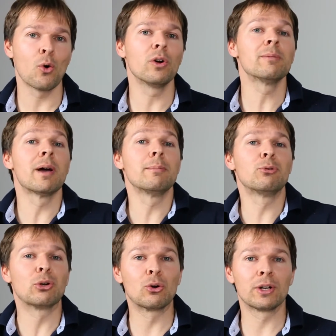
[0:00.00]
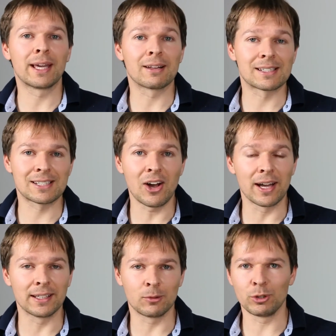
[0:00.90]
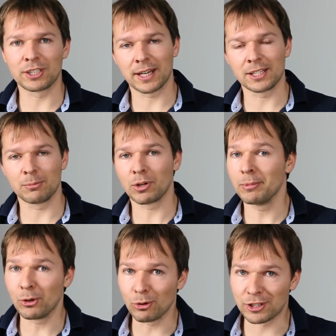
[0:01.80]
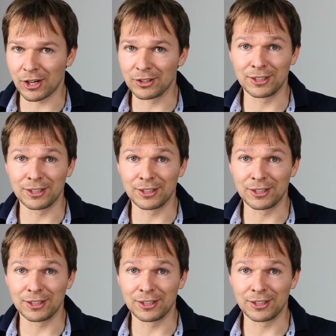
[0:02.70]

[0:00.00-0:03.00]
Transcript: or you may be recording outside, in which case you probably also